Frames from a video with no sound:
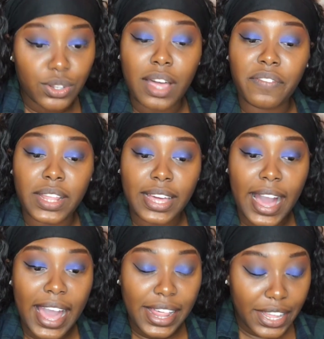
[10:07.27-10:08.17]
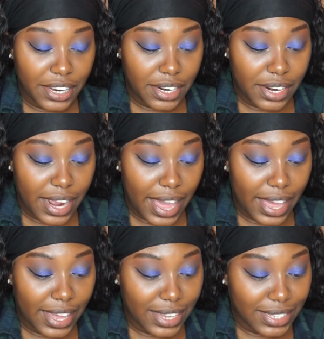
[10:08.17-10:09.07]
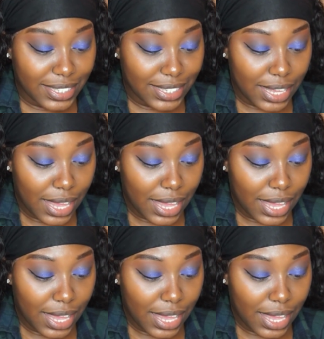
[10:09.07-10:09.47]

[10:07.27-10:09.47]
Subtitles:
I feel like eyeliner and